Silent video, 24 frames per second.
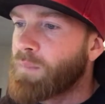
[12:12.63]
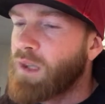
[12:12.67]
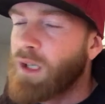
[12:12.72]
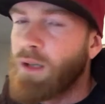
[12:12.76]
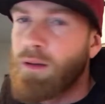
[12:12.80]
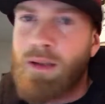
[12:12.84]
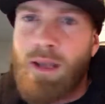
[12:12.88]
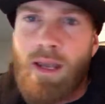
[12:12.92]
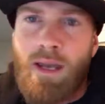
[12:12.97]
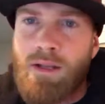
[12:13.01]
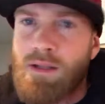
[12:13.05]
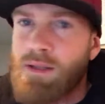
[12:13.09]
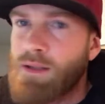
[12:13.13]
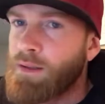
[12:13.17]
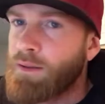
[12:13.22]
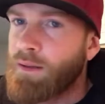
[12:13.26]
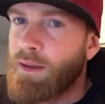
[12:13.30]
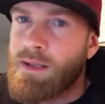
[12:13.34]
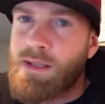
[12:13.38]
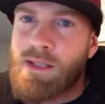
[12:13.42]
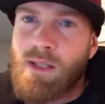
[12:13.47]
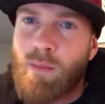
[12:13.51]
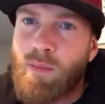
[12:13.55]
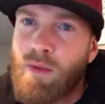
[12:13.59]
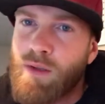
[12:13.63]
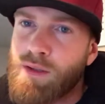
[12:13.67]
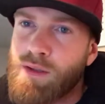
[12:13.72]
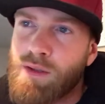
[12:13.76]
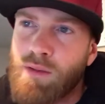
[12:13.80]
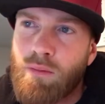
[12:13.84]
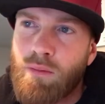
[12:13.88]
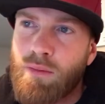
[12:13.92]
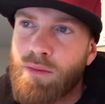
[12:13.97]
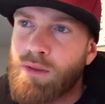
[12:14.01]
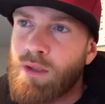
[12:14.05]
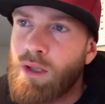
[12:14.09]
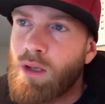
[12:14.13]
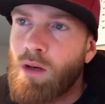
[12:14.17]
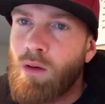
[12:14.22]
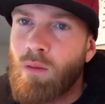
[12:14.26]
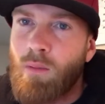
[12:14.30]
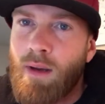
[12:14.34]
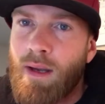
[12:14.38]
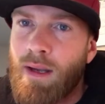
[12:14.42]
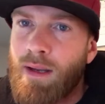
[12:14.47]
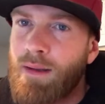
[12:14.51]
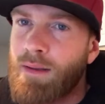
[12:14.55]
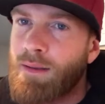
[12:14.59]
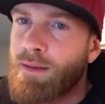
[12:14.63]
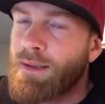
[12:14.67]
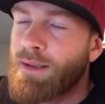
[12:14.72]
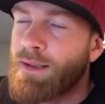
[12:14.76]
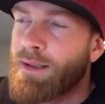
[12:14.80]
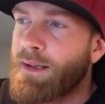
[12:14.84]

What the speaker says: You can't just let some of those tools go away.